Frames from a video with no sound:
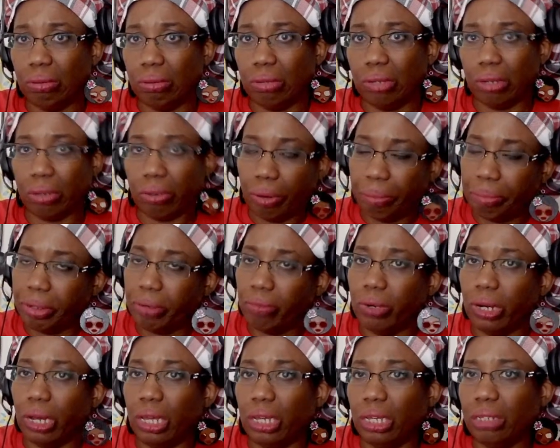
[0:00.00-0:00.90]
decrepit
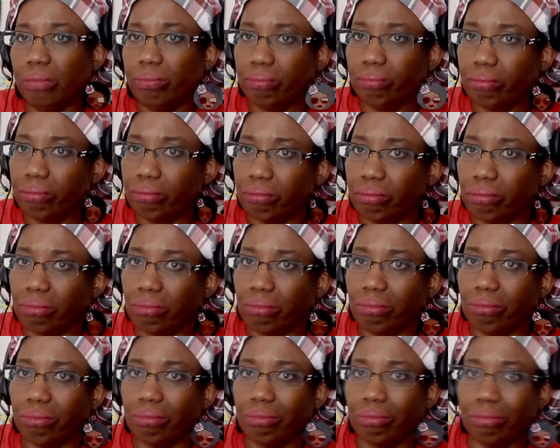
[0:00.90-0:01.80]
way,
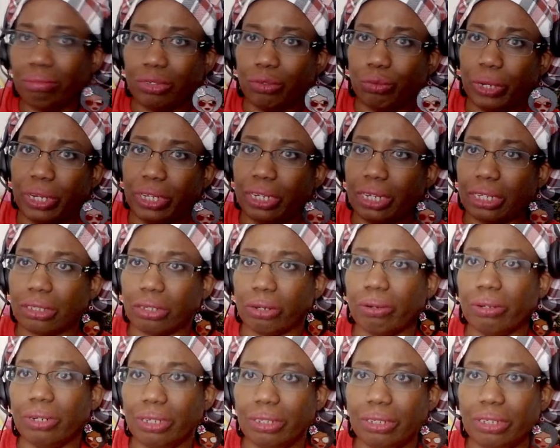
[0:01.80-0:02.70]
the way that's
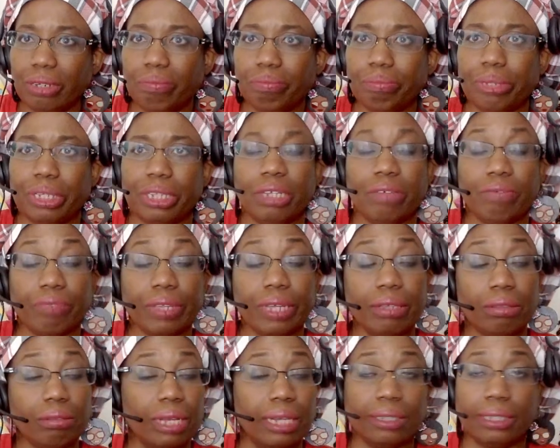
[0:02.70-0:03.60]
hurting them, but if
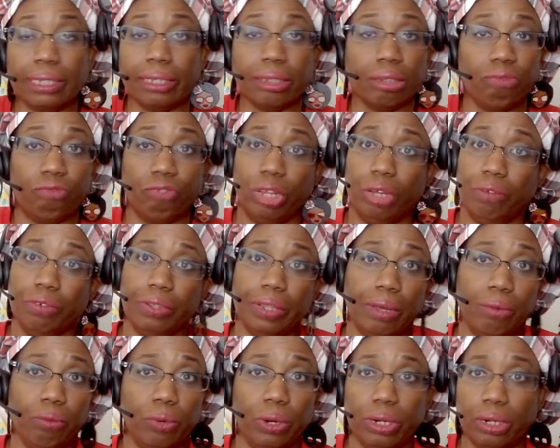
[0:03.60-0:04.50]
that's not the flavor
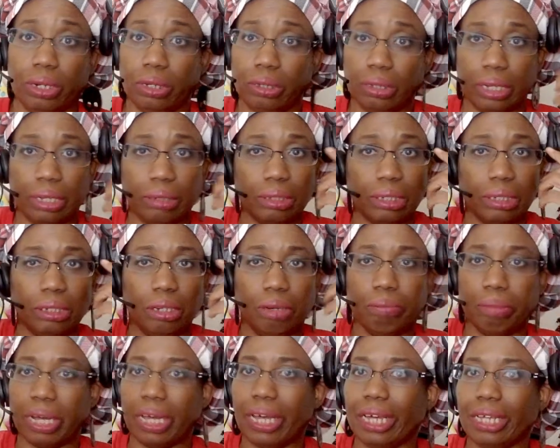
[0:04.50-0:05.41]
they wanted, that's in
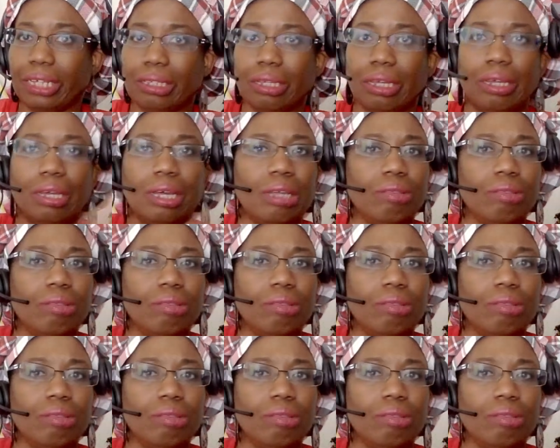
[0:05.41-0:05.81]
their mind.